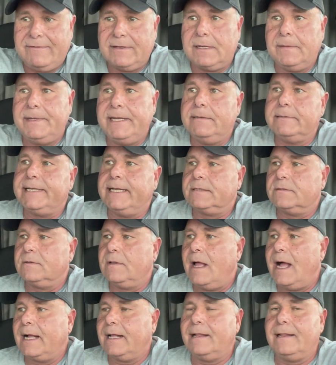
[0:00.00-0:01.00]
to come here and take a
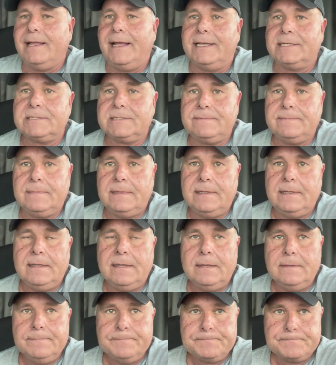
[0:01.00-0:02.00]
log class
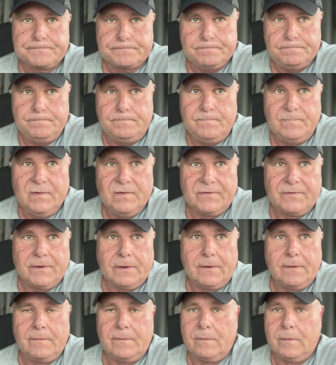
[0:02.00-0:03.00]

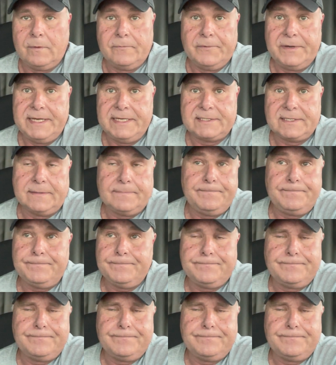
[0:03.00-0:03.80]
for a reason